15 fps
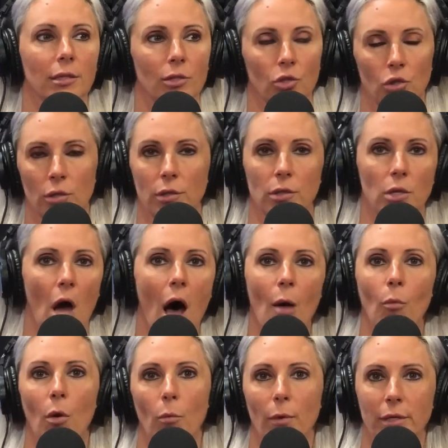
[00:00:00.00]
It's just
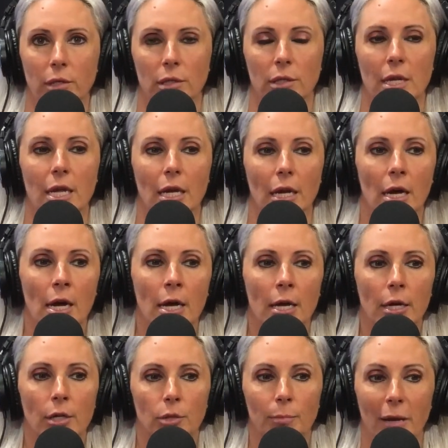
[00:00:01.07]
not what we see.
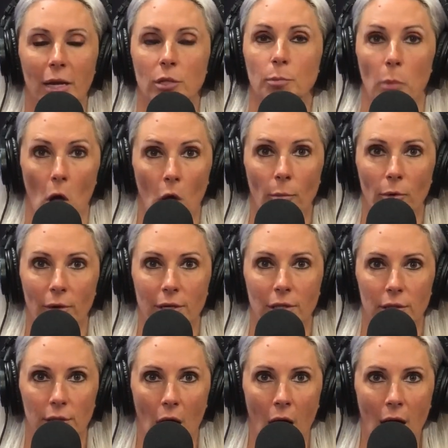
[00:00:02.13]
It's because Paul Maurice
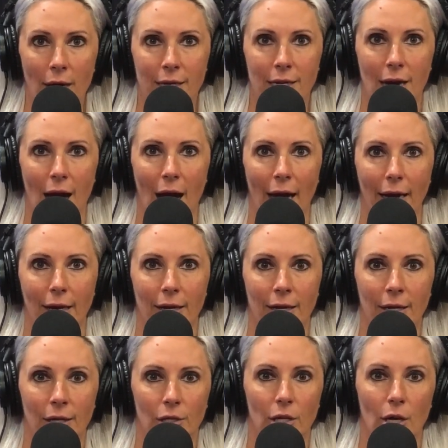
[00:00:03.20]
is a hockey guy.
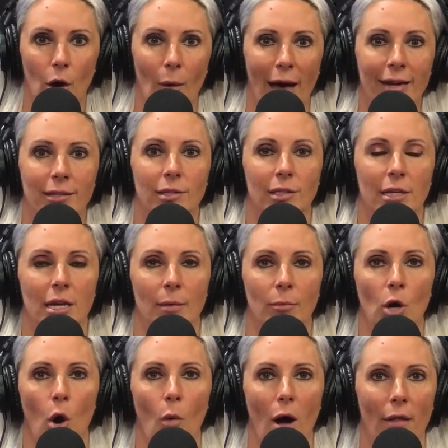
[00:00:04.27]
You know, I didn't see him
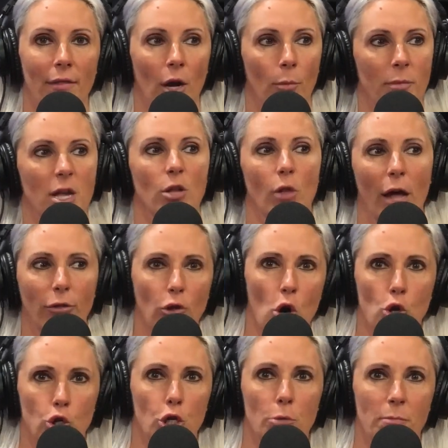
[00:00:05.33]
go on there being like,
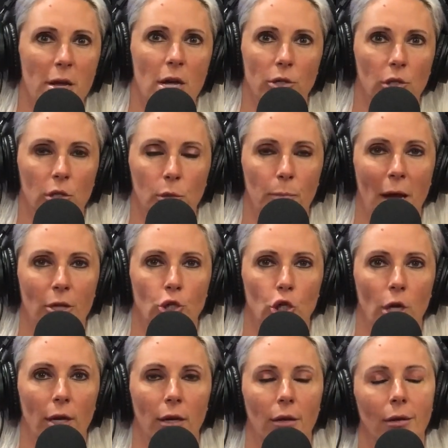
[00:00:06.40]
there should be a
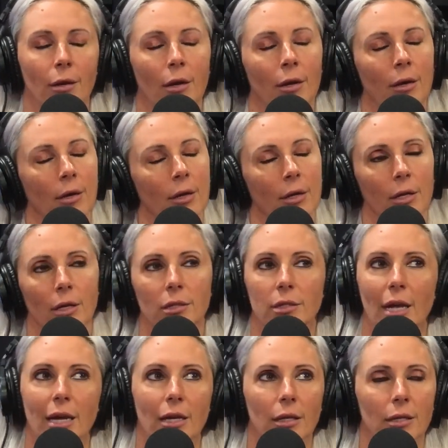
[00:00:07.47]
suspension. It's
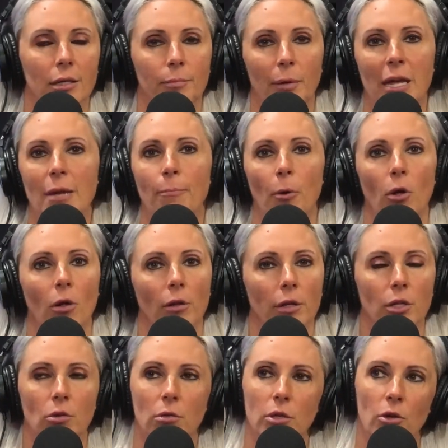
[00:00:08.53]
like, people,
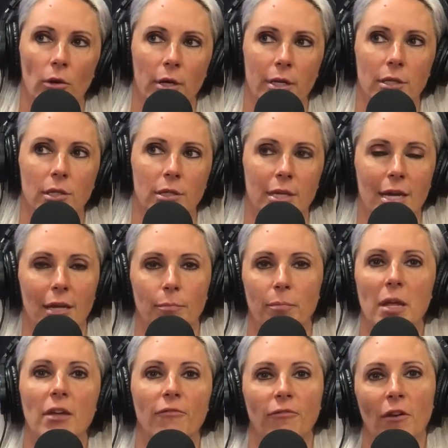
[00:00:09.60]
you're going to see it.
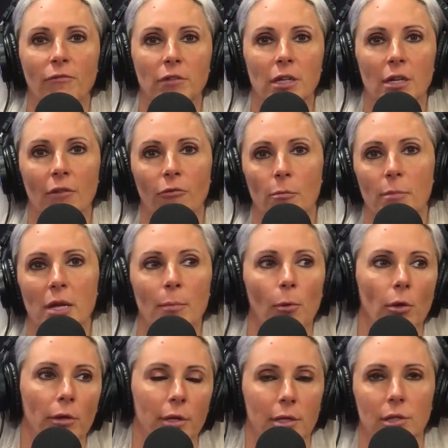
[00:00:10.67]
15 different
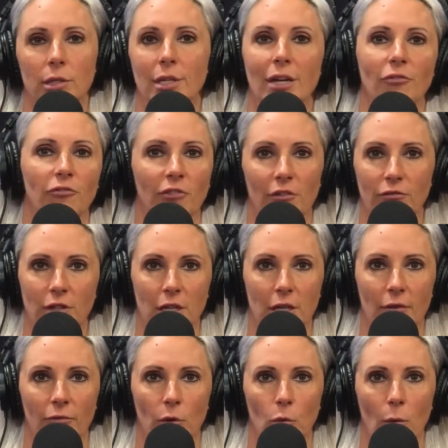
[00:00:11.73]
people are going to see it 15
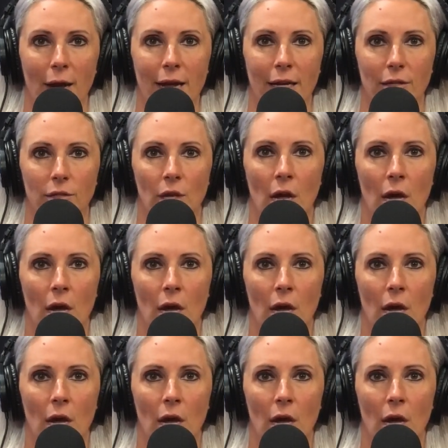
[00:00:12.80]
different ways.